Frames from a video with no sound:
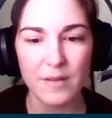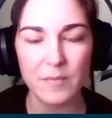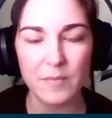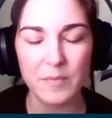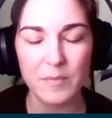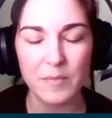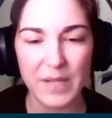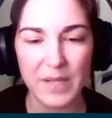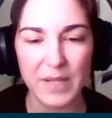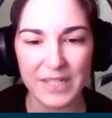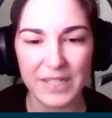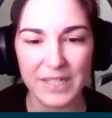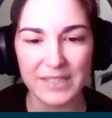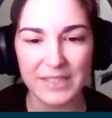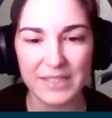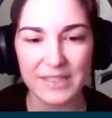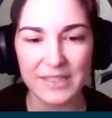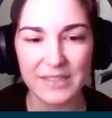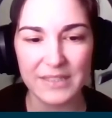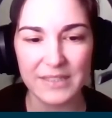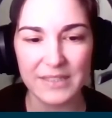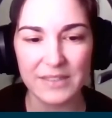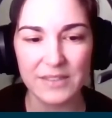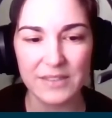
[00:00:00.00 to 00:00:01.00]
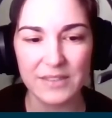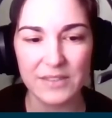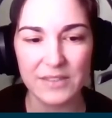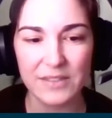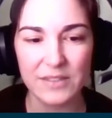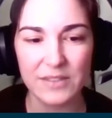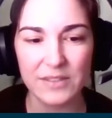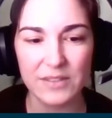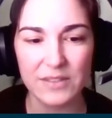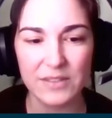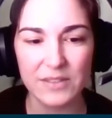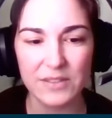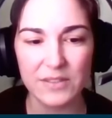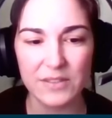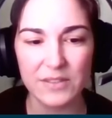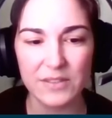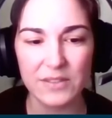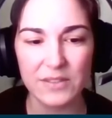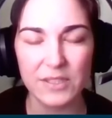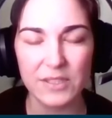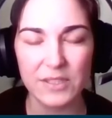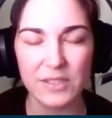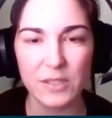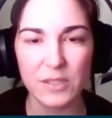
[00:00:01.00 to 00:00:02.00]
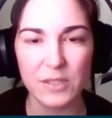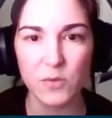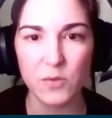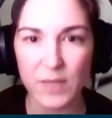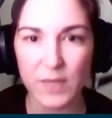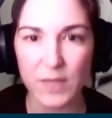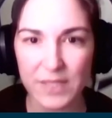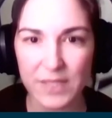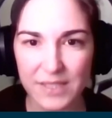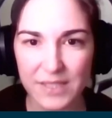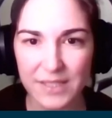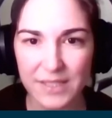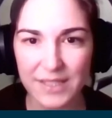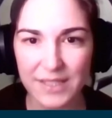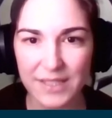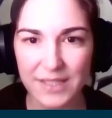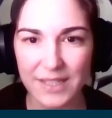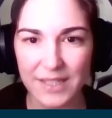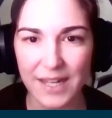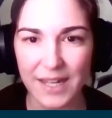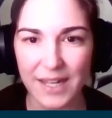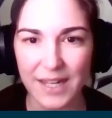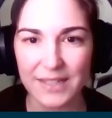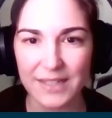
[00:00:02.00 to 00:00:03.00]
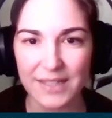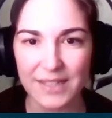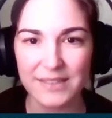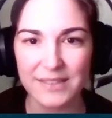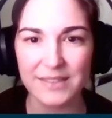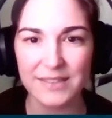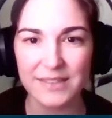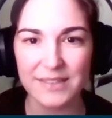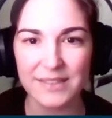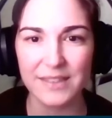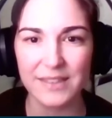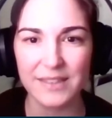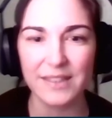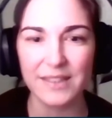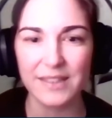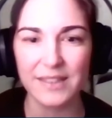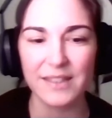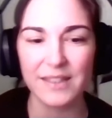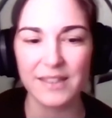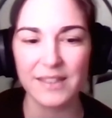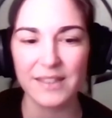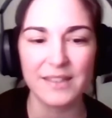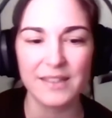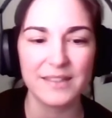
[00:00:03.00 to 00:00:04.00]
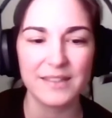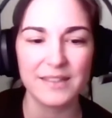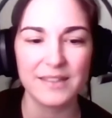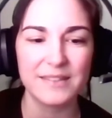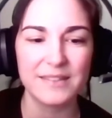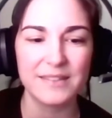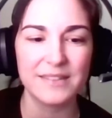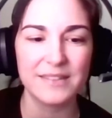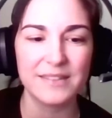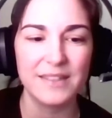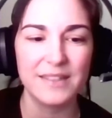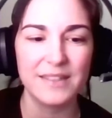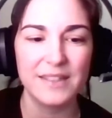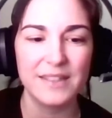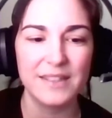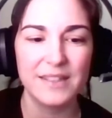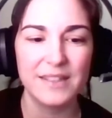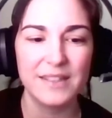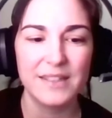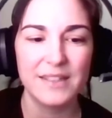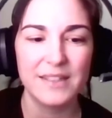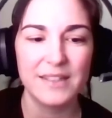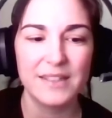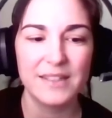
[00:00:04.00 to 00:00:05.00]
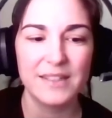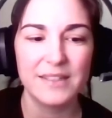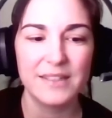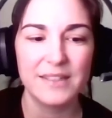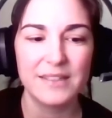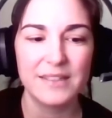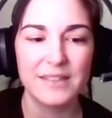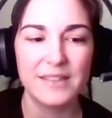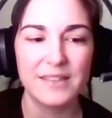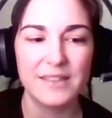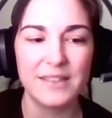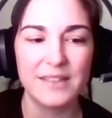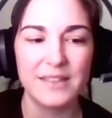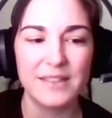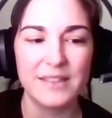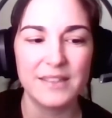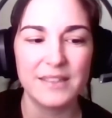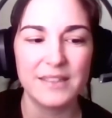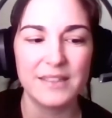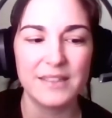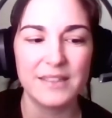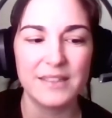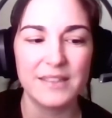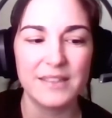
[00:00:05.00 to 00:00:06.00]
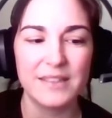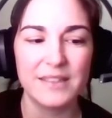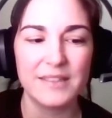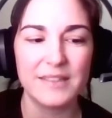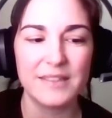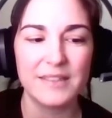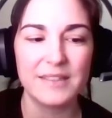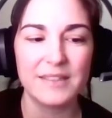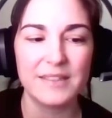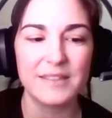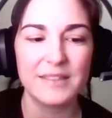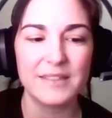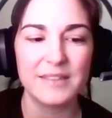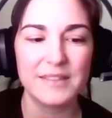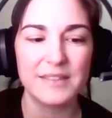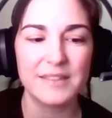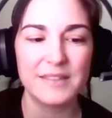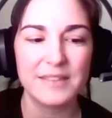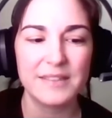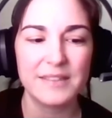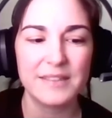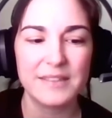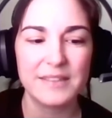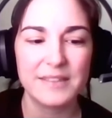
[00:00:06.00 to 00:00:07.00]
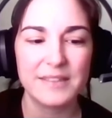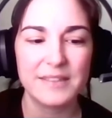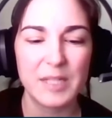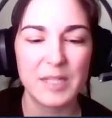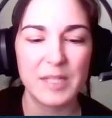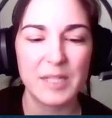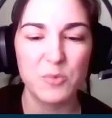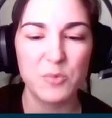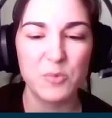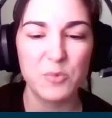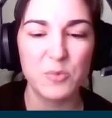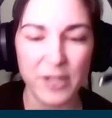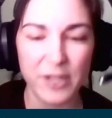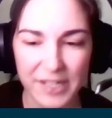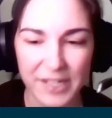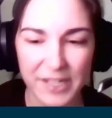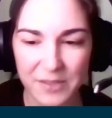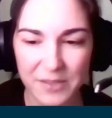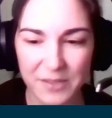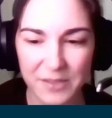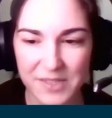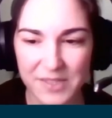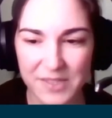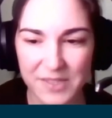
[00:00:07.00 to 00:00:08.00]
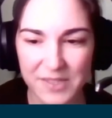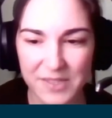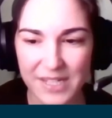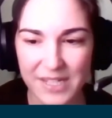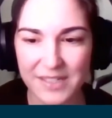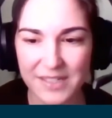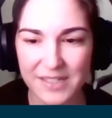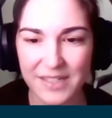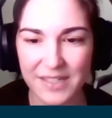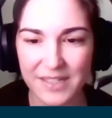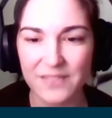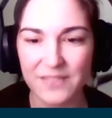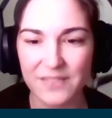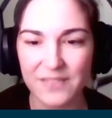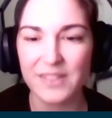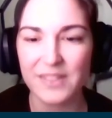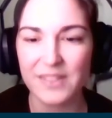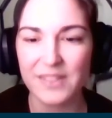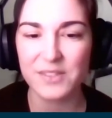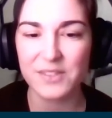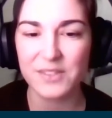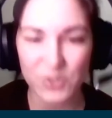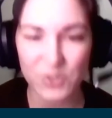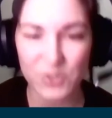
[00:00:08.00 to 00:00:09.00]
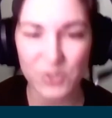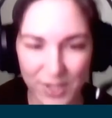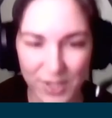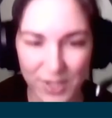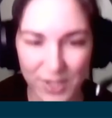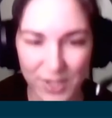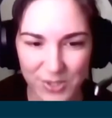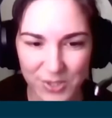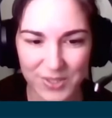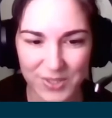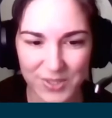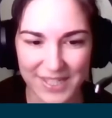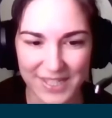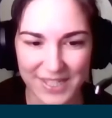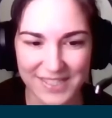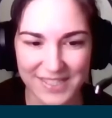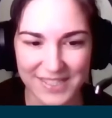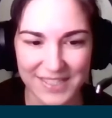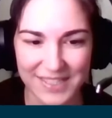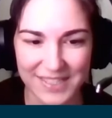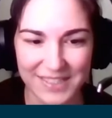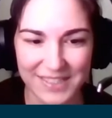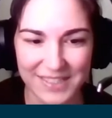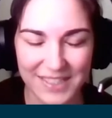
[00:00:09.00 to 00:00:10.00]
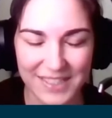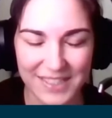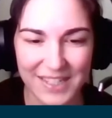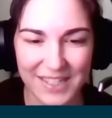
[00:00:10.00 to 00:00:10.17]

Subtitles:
But she went to the class and the librarian was there to give the instructional lesson